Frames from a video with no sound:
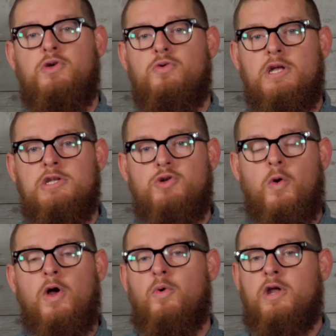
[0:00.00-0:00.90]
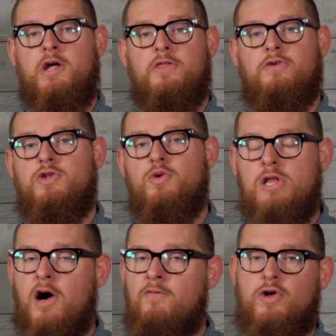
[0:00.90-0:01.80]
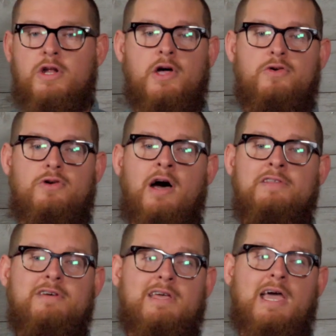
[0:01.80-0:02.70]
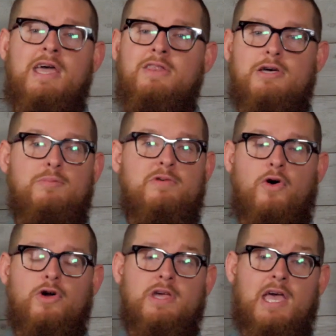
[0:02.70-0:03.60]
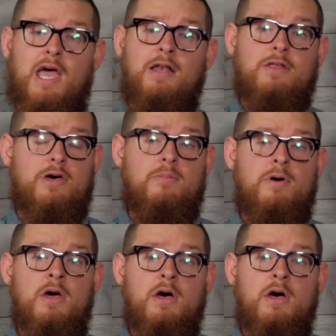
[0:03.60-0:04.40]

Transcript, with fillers: you enjoy one another and you love one another, not to gain them. You've already gained them.